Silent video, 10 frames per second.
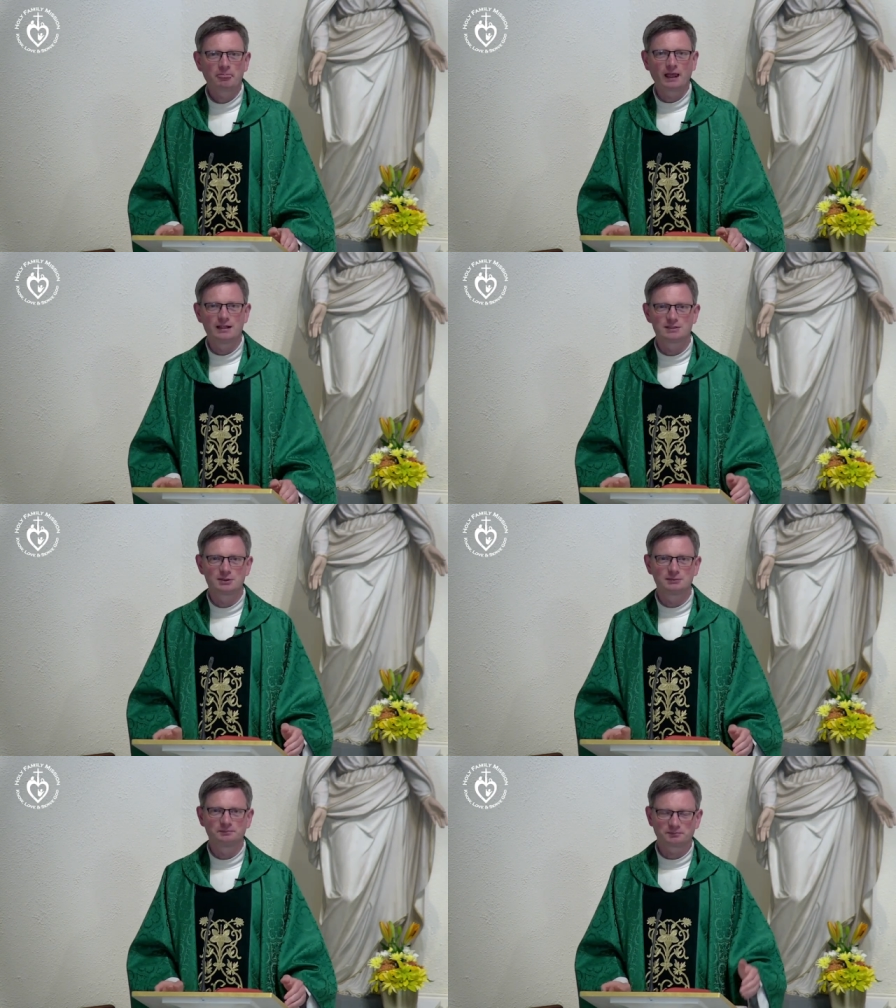And
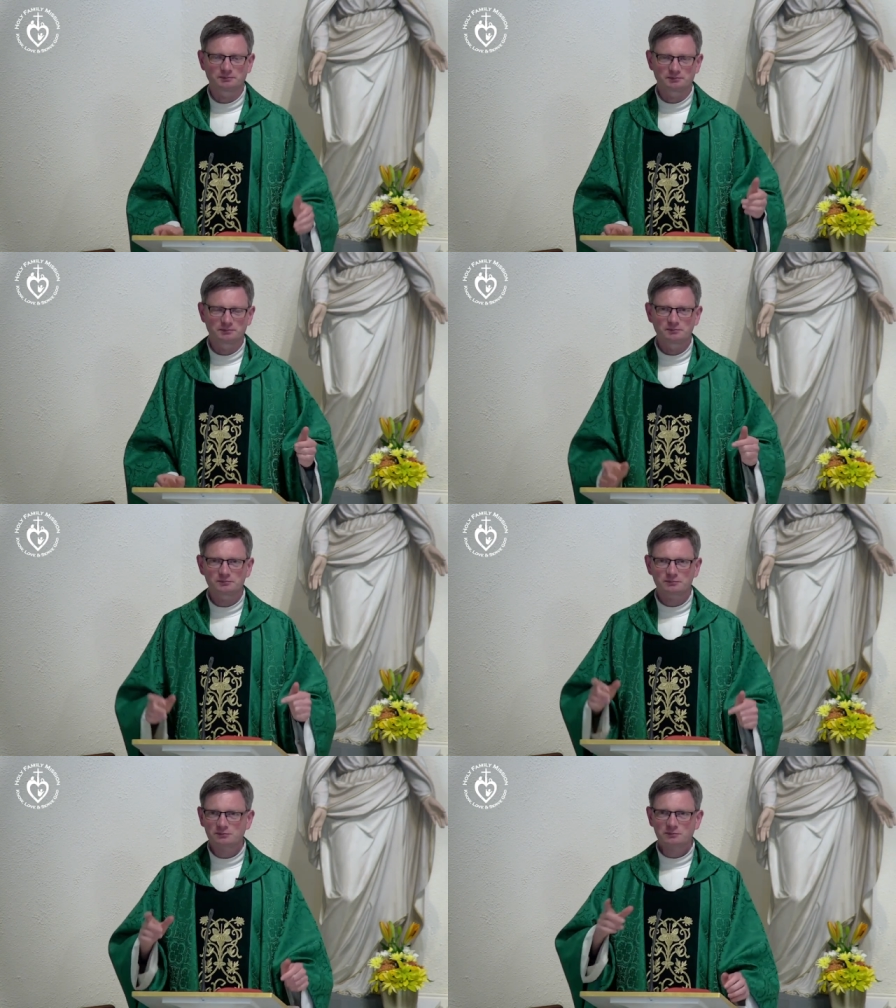so
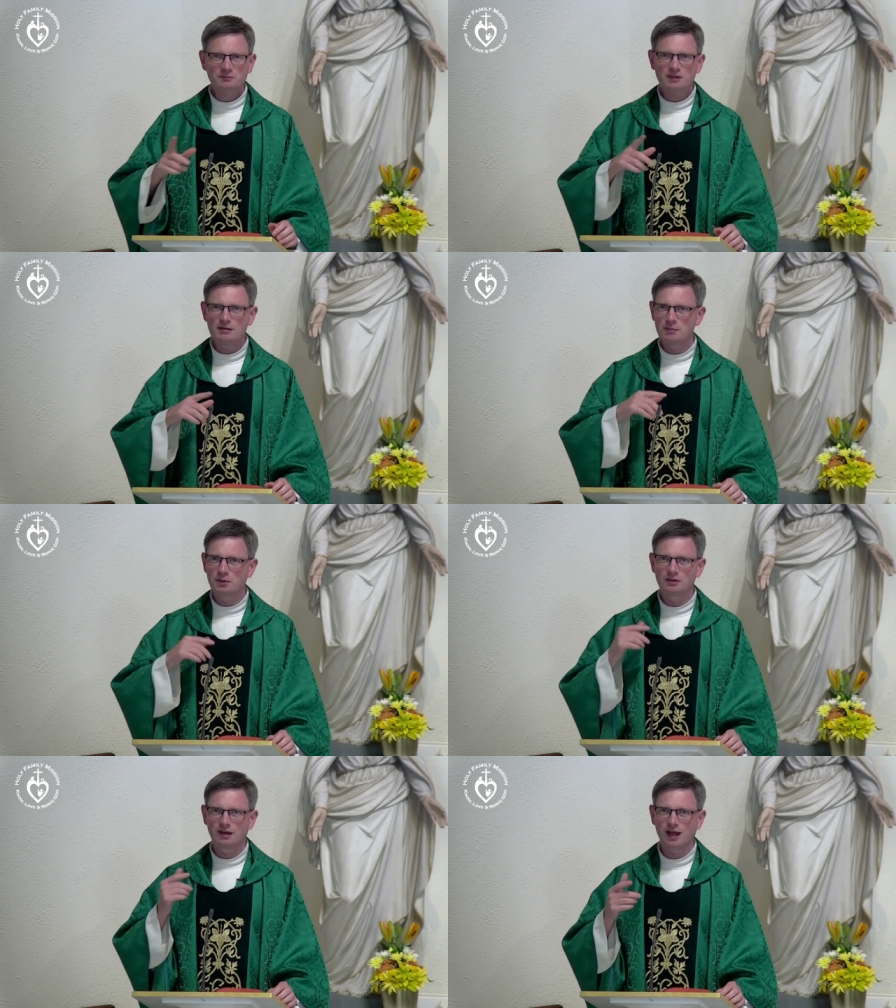I
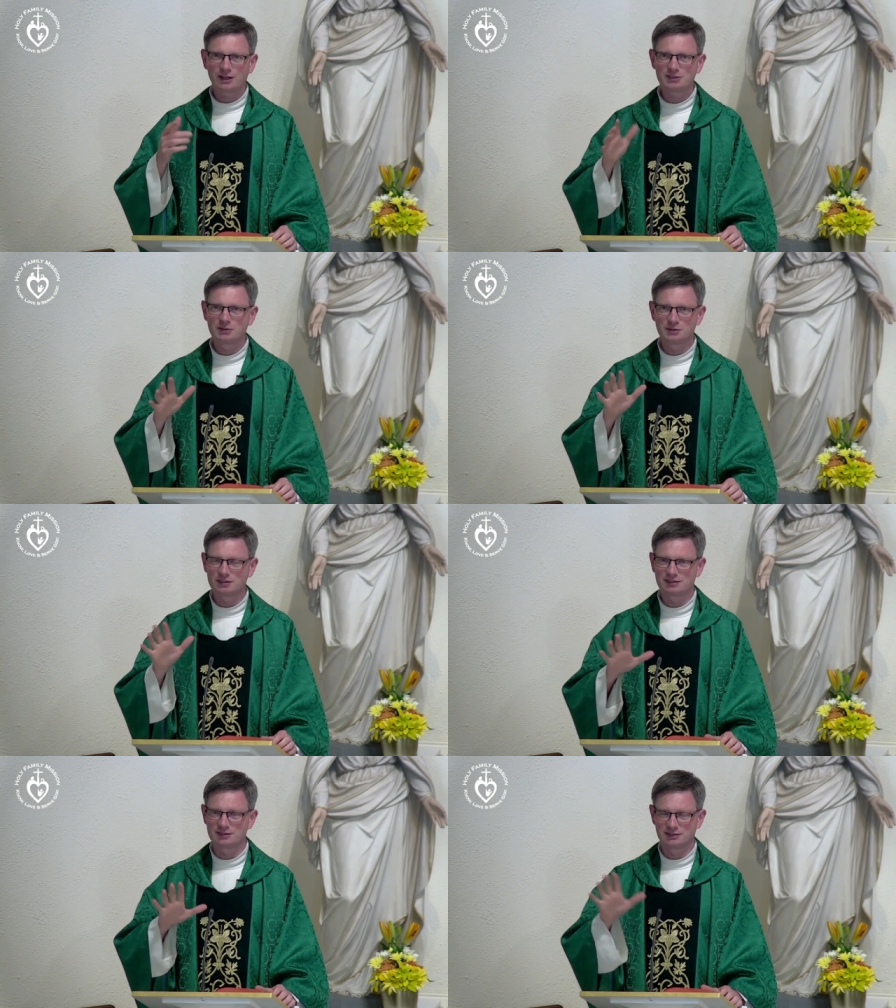remember, actually, this
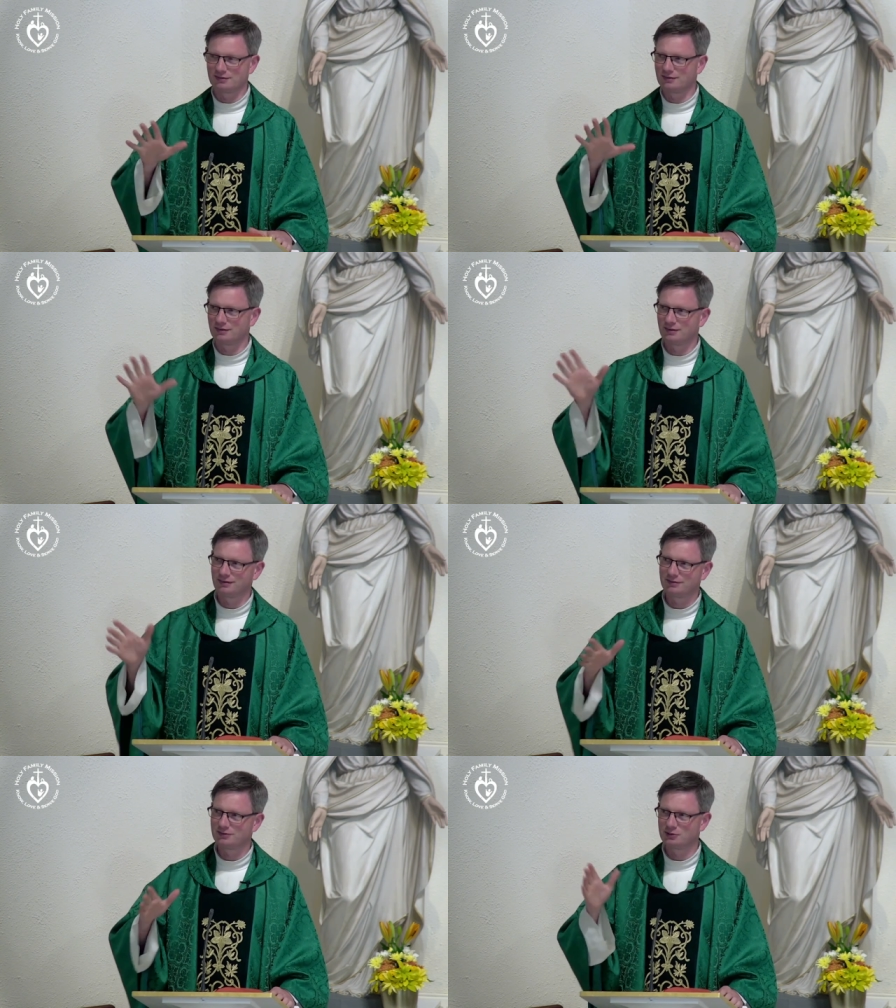is, uh,
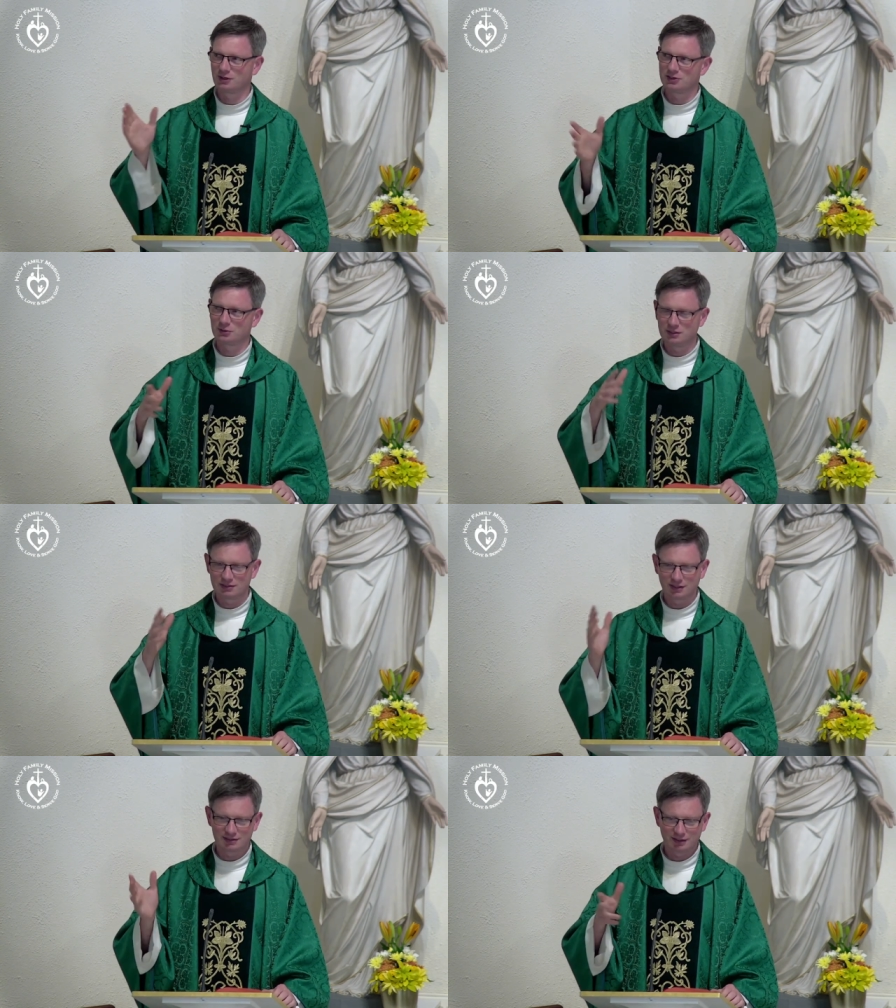strange how these
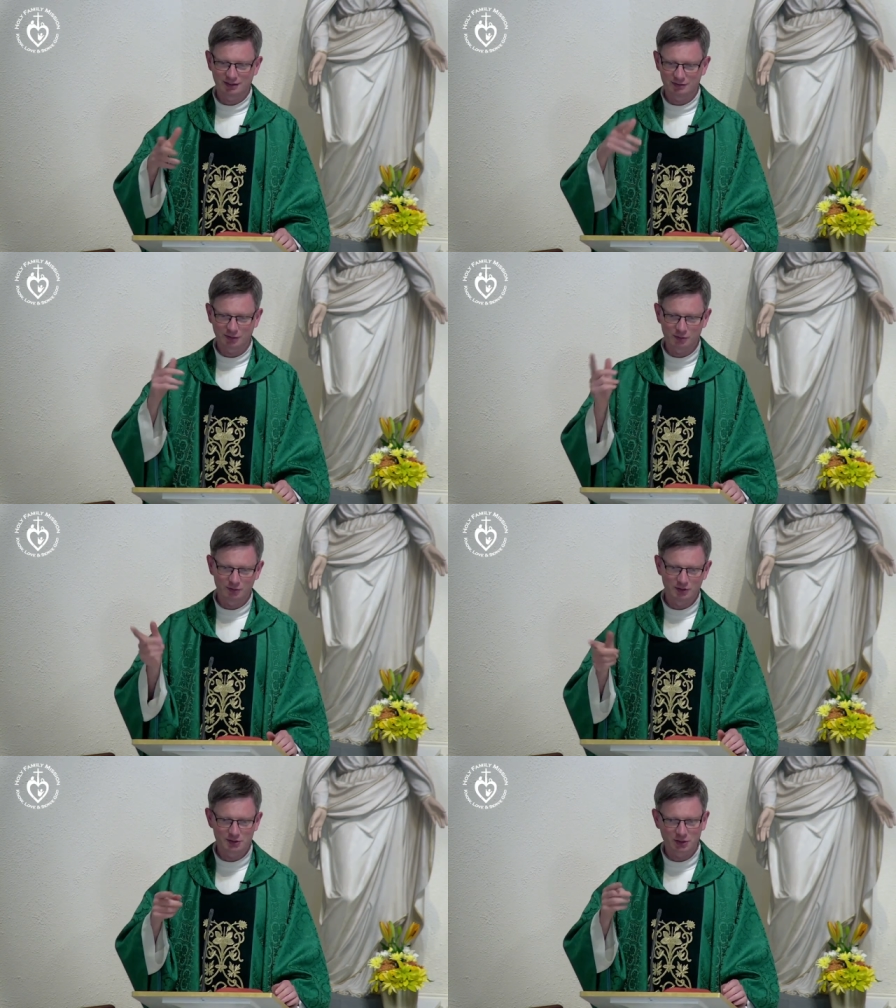things kind of come
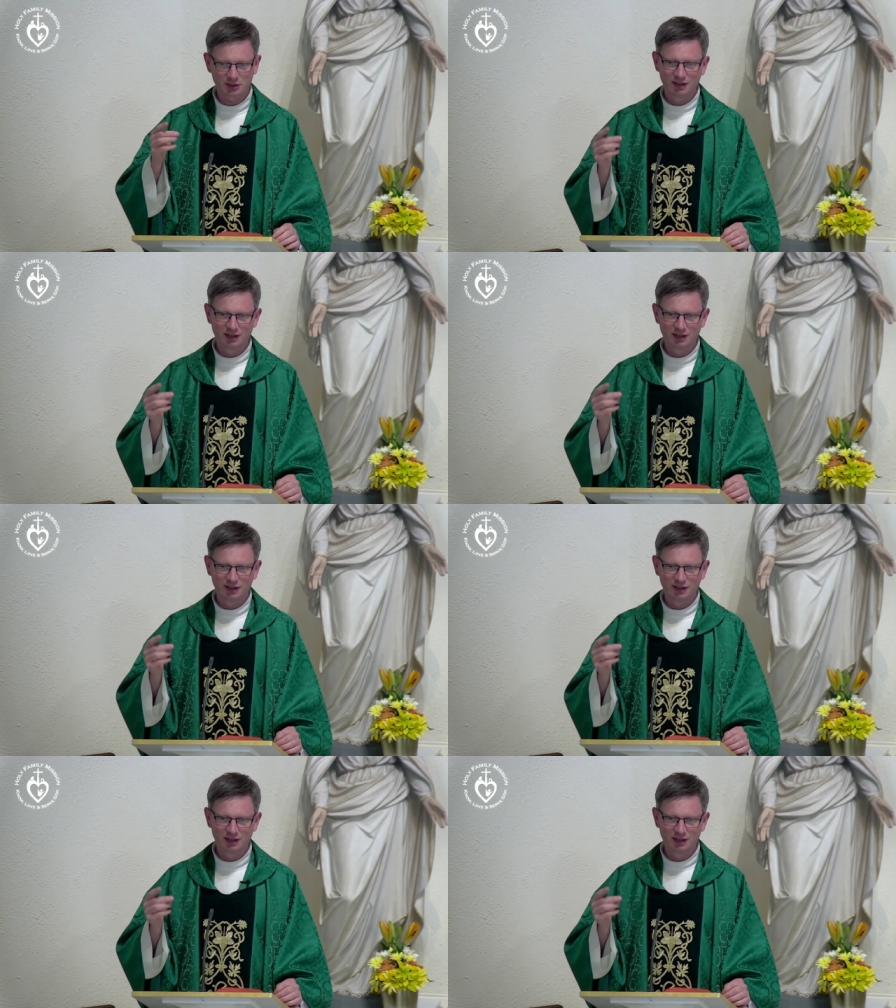full circle.